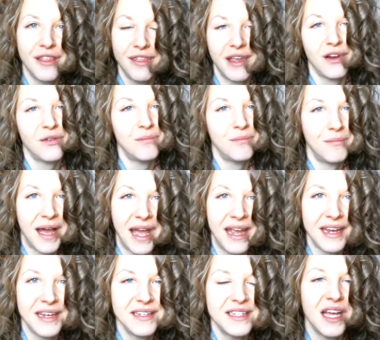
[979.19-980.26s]
their
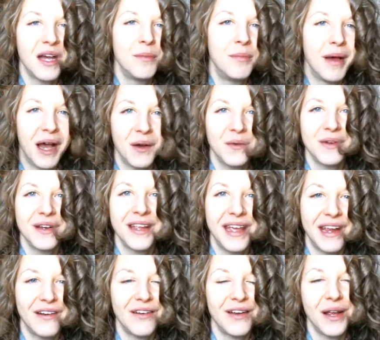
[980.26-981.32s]
mind about
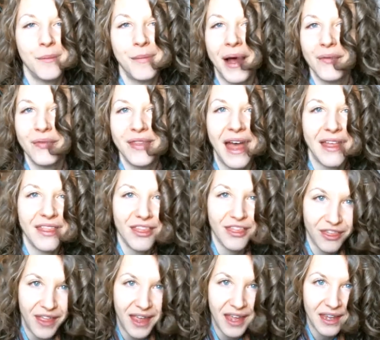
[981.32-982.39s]
caring about that
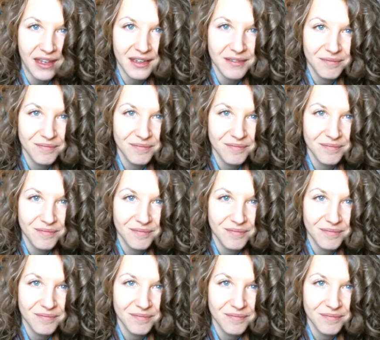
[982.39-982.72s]
thing.